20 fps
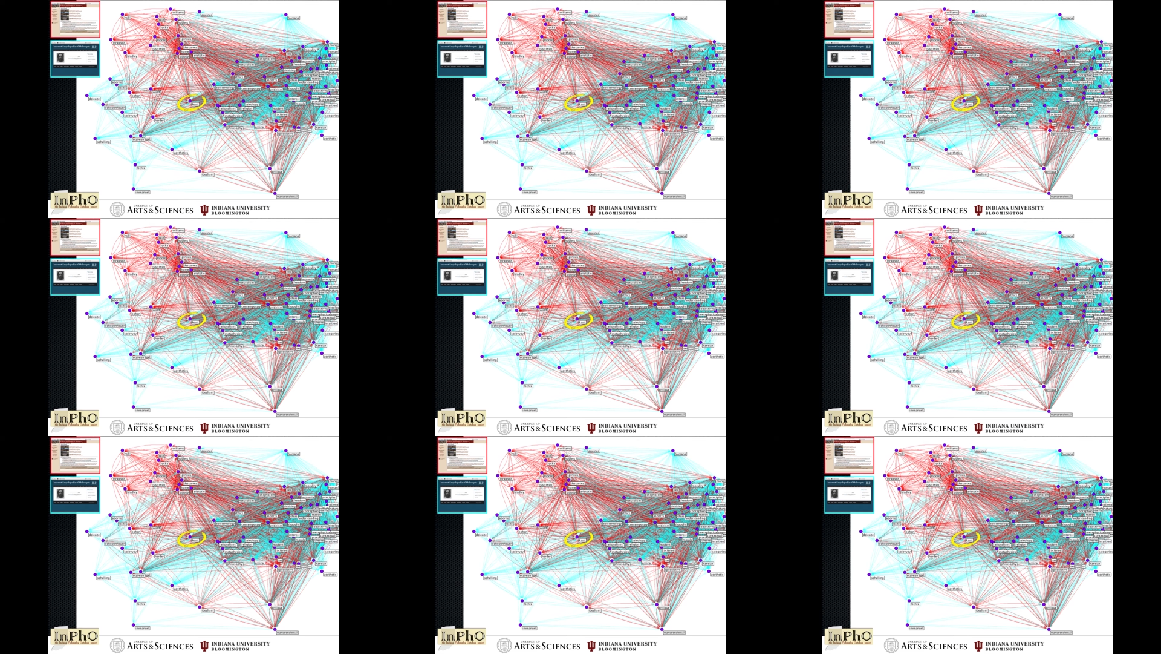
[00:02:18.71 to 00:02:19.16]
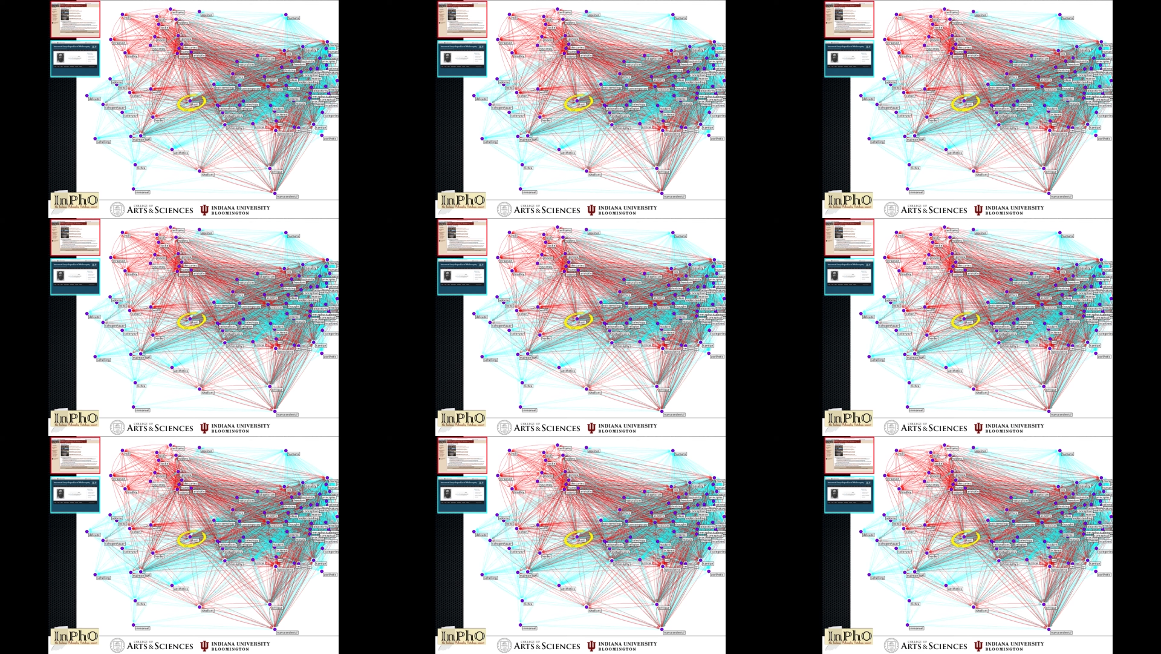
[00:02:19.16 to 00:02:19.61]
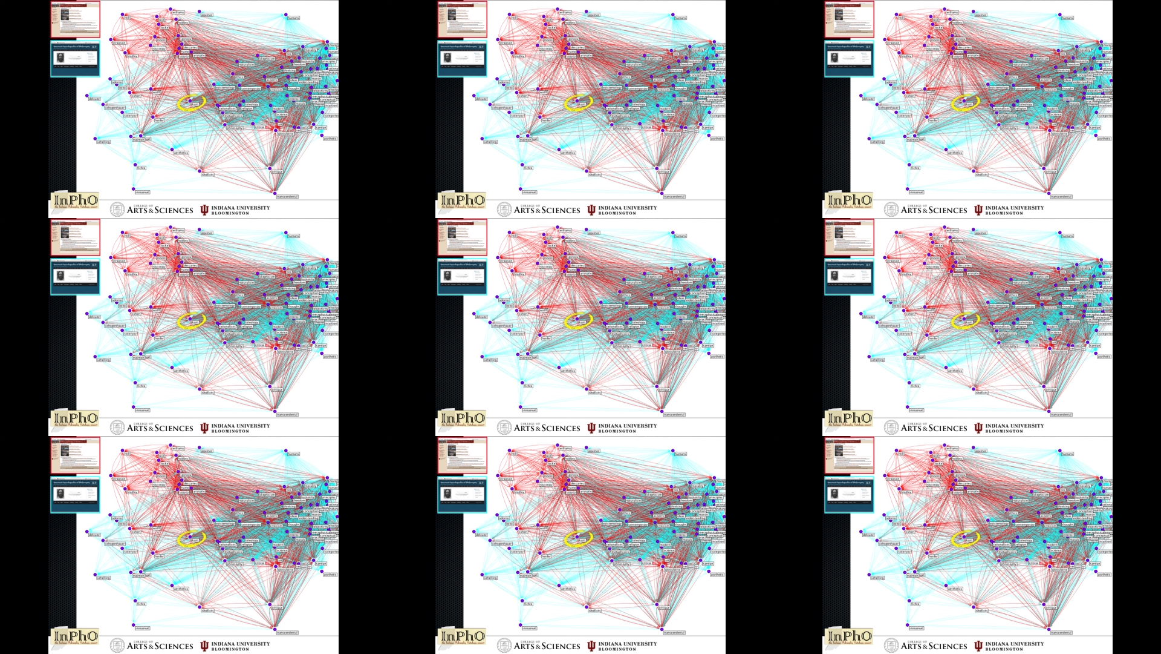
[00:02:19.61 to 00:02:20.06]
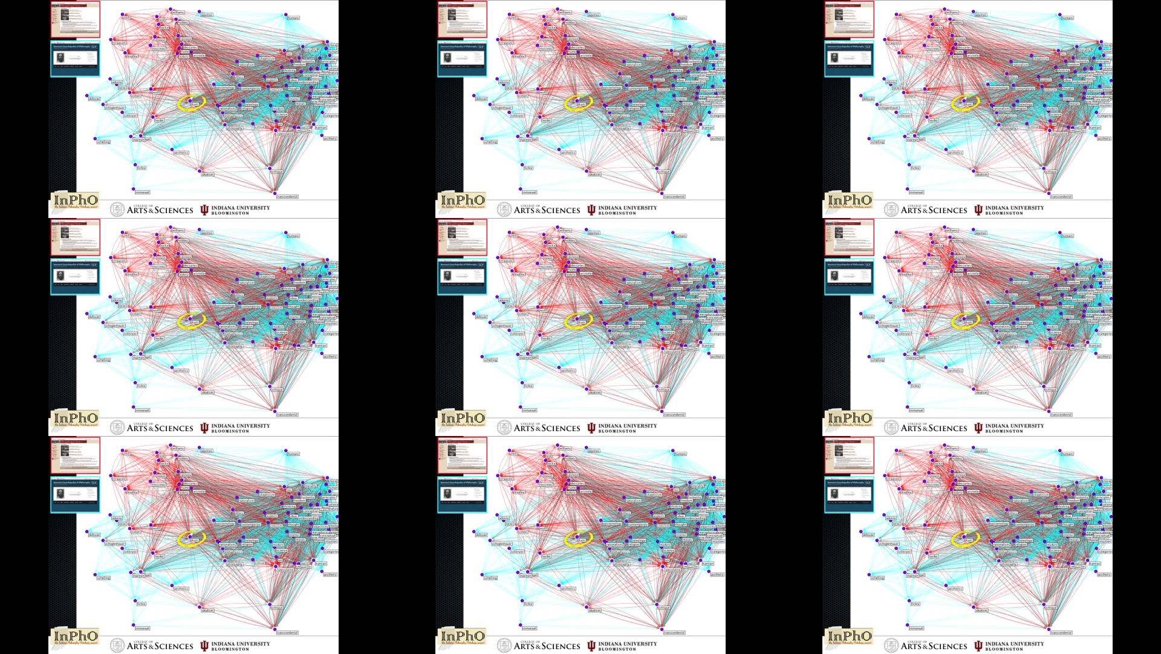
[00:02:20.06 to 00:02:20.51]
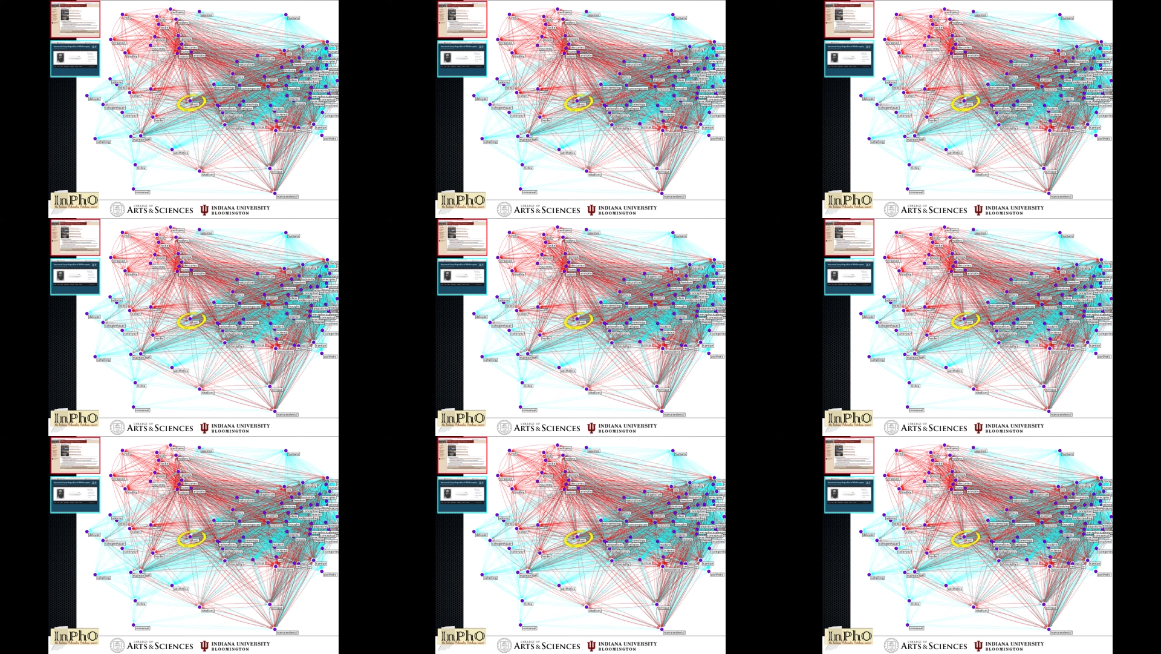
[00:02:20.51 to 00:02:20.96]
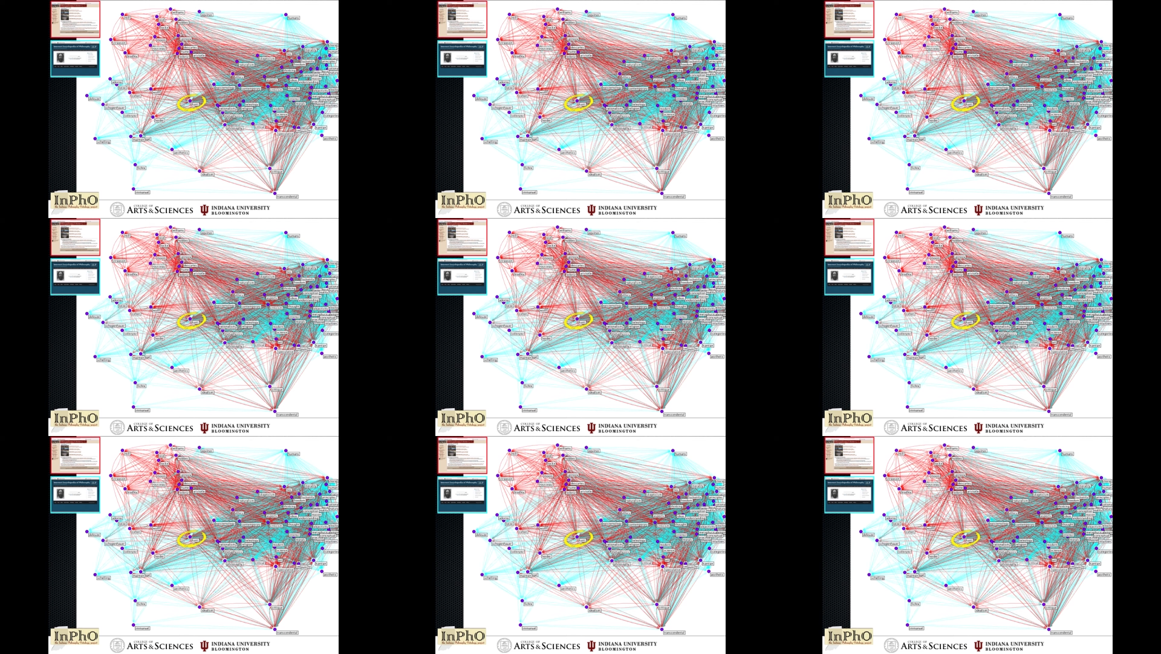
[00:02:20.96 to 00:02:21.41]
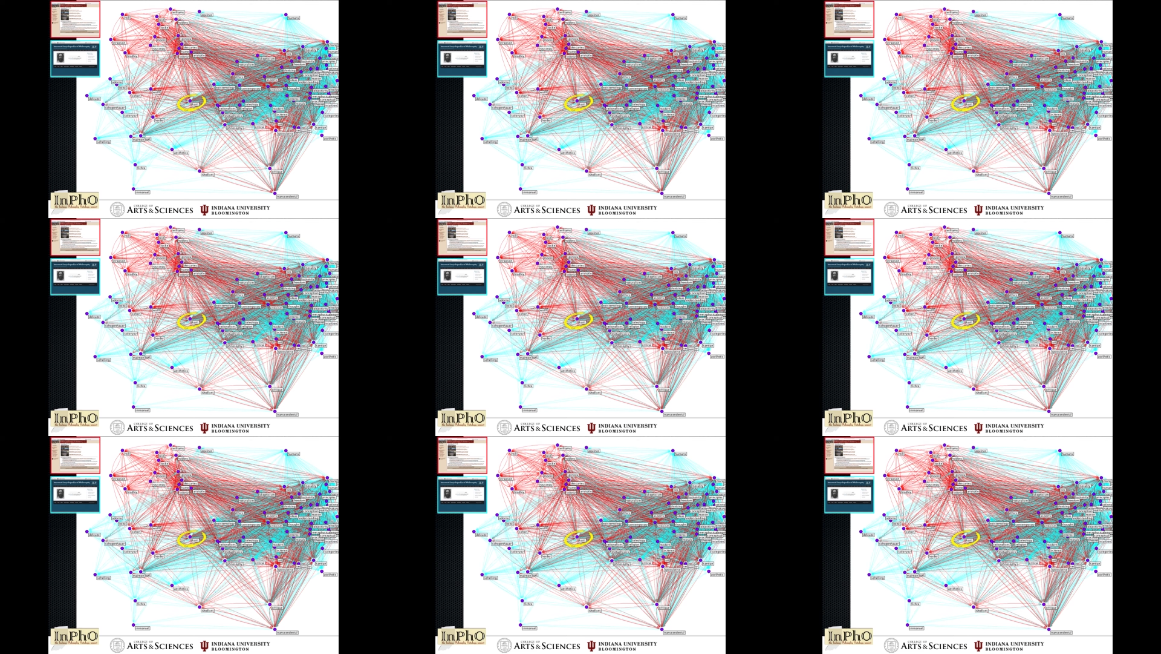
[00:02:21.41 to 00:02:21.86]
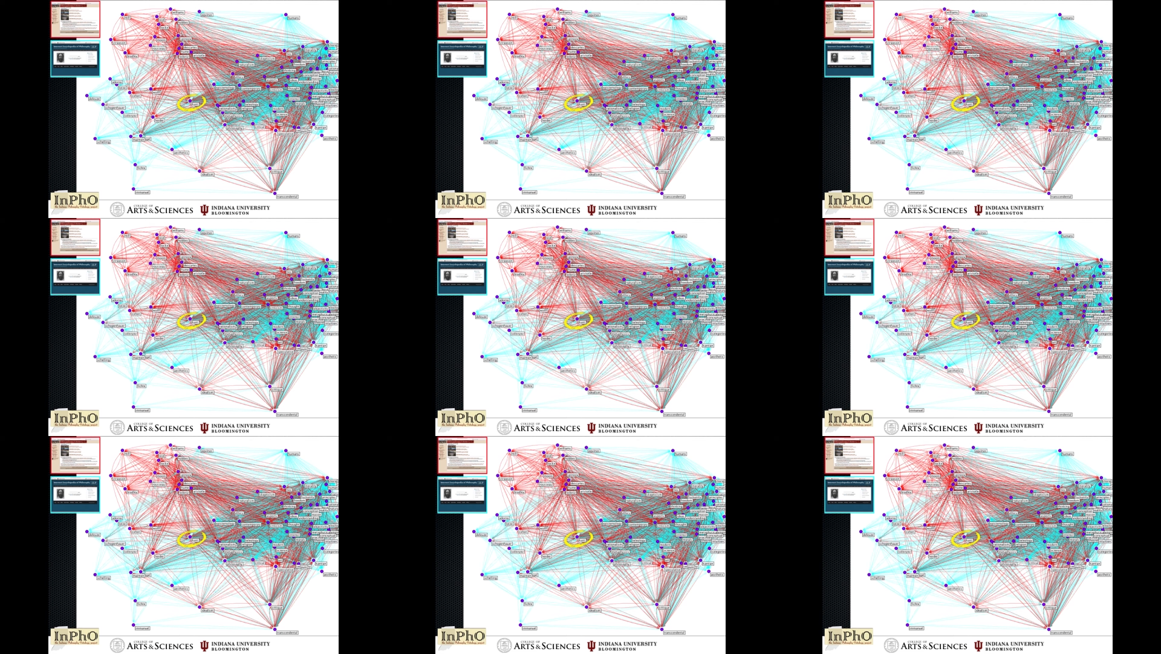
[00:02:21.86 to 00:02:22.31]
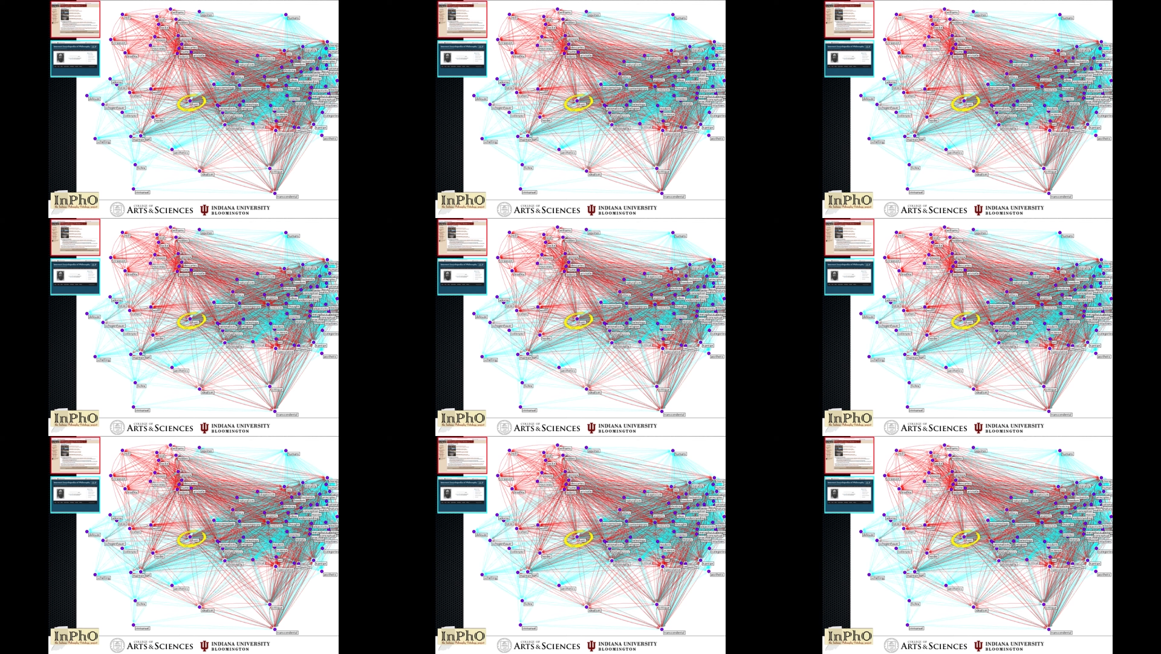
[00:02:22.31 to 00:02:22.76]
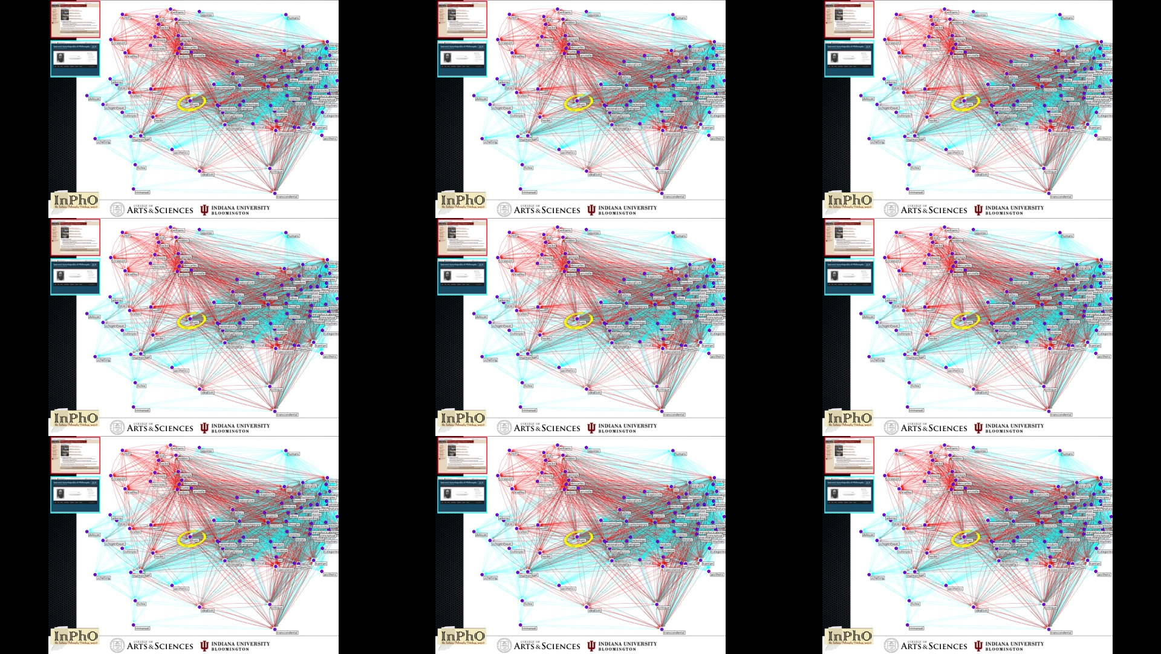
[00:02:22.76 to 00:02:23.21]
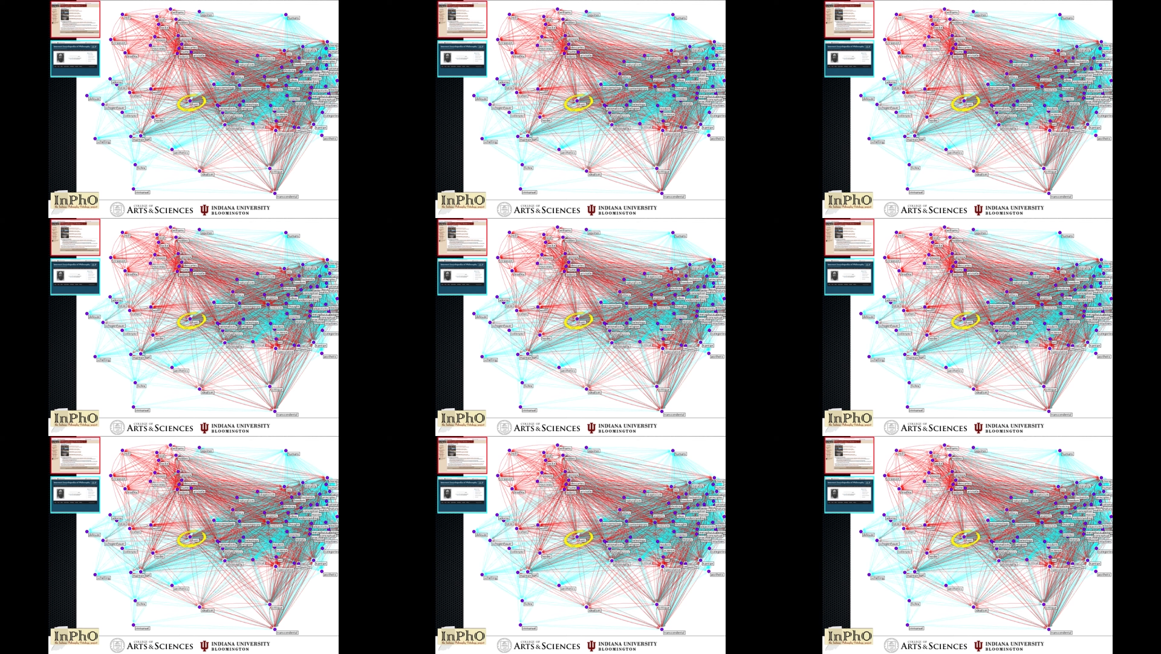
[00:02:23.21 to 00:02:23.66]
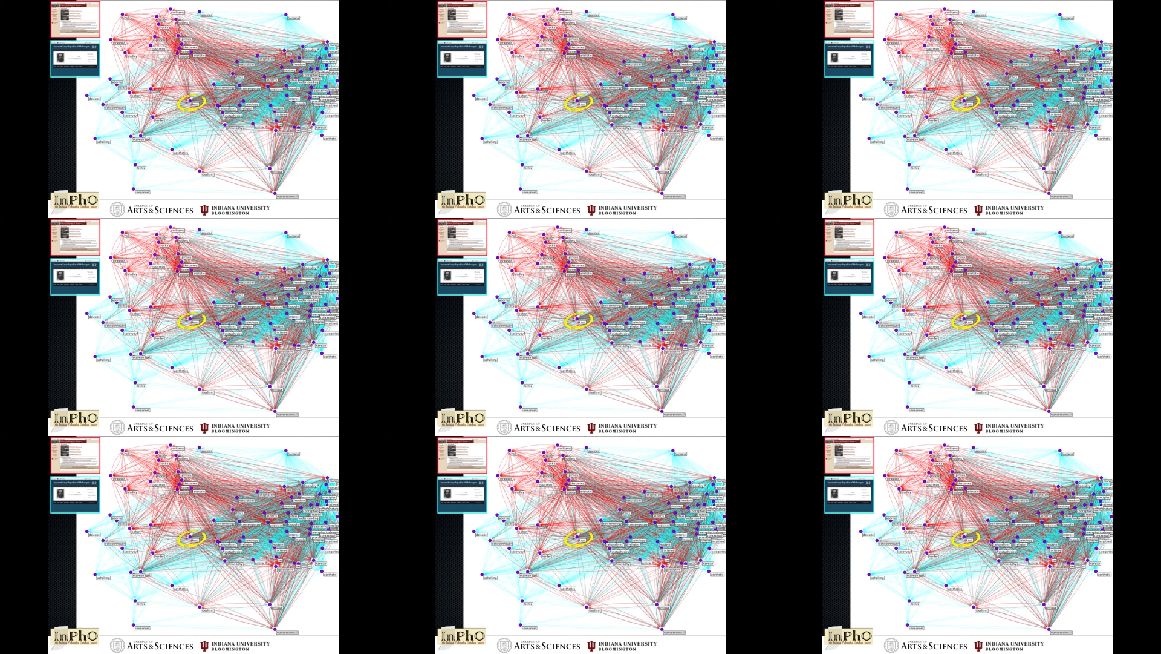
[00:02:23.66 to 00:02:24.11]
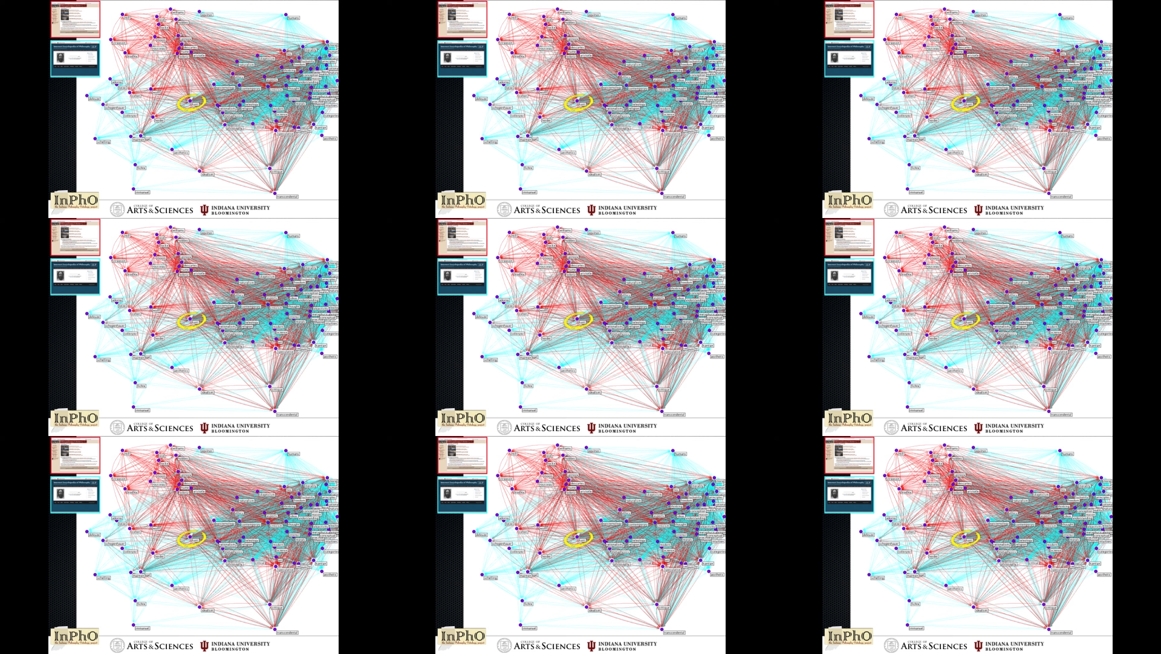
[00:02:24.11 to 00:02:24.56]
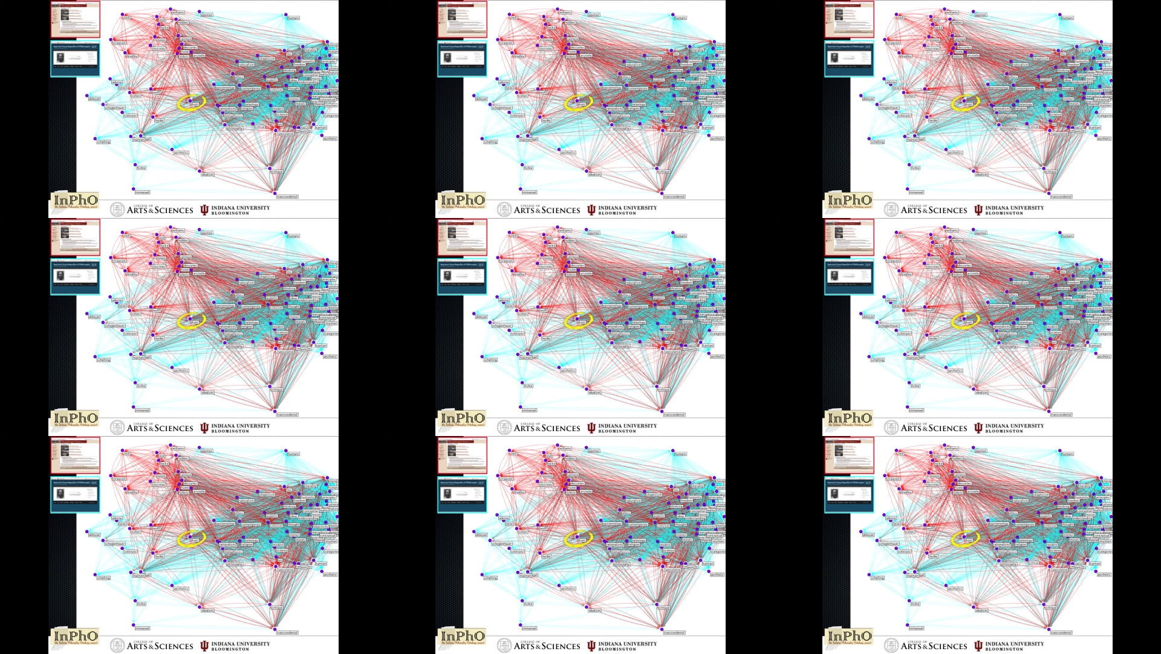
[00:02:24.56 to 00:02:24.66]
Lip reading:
[unreadable: no face in view]